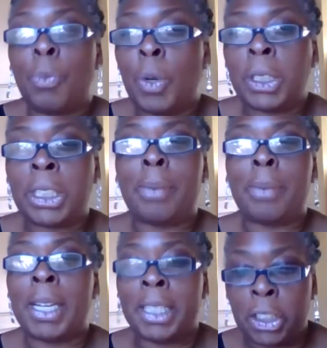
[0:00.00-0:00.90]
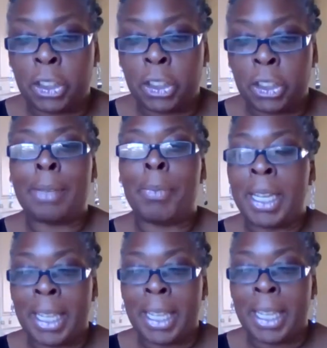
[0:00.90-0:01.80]
I can wash them, I can dress
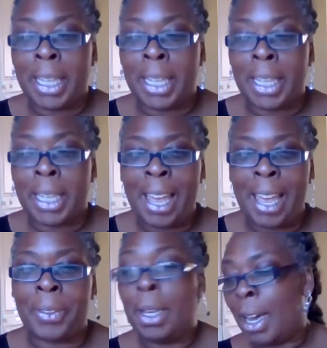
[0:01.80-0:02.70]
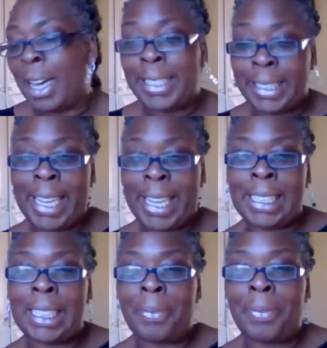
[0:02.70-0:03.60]
them, I can care for them, I
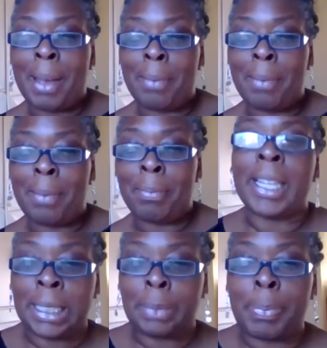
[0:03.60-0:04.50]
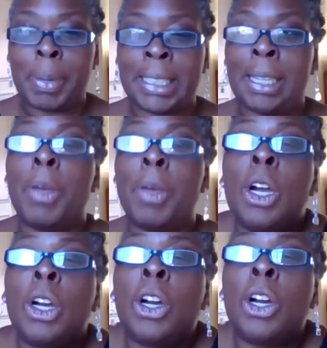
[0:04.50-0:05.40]
can tend to the families, I can speak to
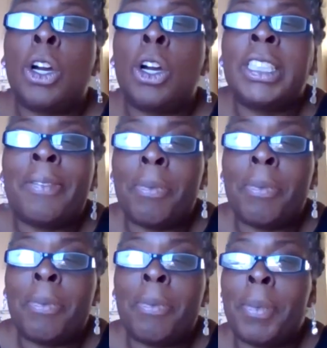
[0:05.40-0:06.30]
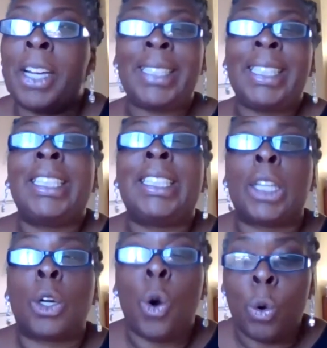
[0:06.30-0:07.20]
them. God has given me a grace.
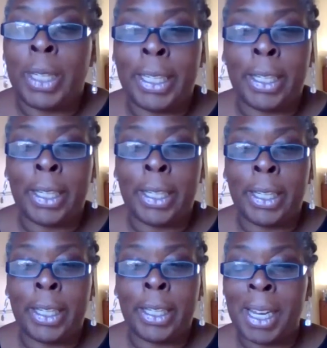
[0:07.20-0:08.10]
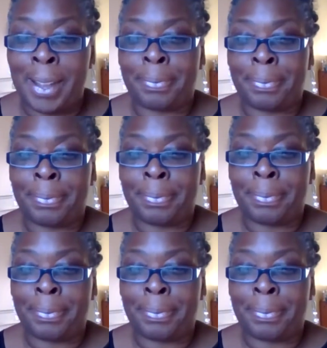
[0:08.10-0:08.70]
It is a calling on my life.